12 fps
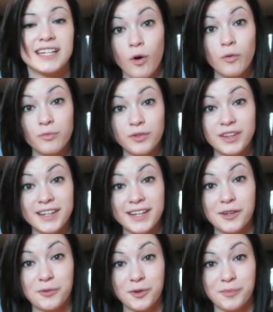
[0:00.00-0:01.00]
Hopefully
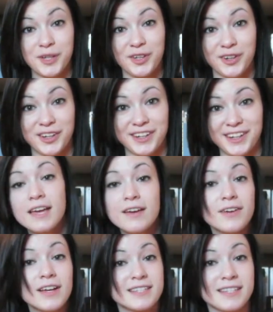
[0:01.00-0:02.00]
it will be good.
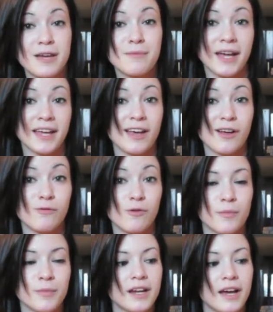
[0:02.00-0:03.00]
If I Stay by Gayle
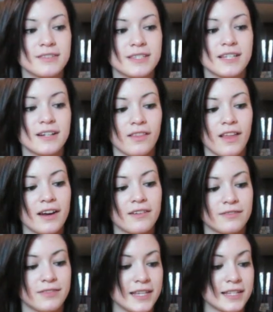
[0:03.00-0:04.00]
Forman, I've seen a lot of
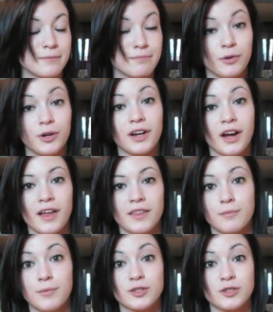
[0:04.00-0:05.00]
this book on
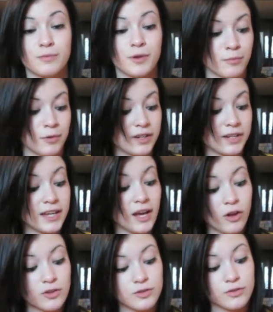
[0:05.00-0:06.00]
the booktube community.
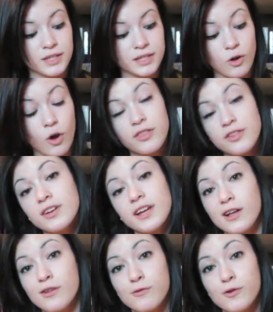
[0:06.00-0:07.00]
Also, this author,
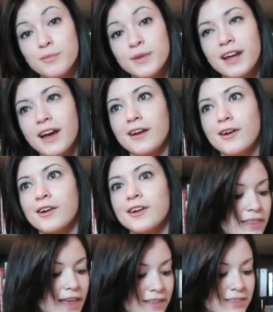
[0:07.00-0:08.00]
Gayle Forman, I heard
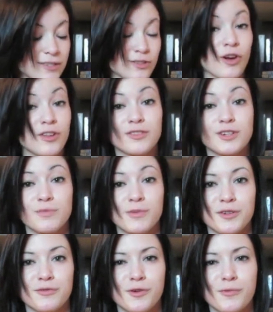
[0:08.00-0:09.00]
that this author is
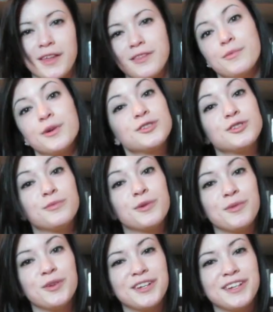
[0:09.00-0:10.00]
wonderful by the booktube
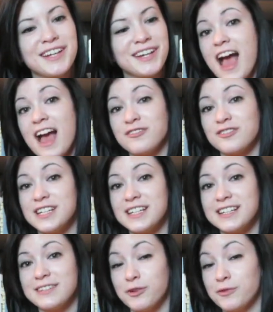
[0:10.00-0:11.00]
community.
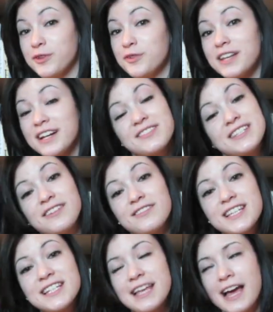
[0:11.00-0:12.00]
Every review that I've seen of
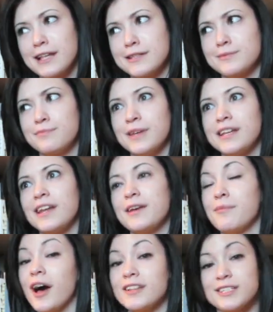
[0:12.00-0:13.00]
this has been a
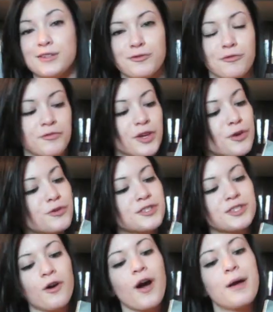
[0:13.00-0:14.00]
positive review,
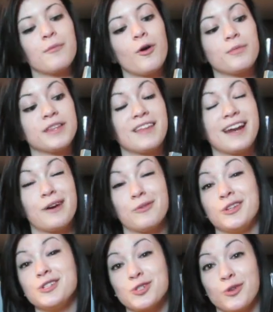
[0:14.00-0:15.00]
so I'm hoping that I will
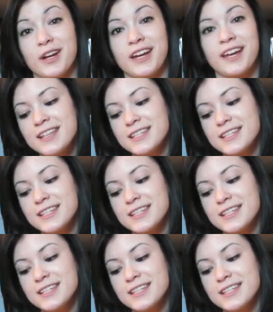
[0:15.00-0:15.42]
enjoy it.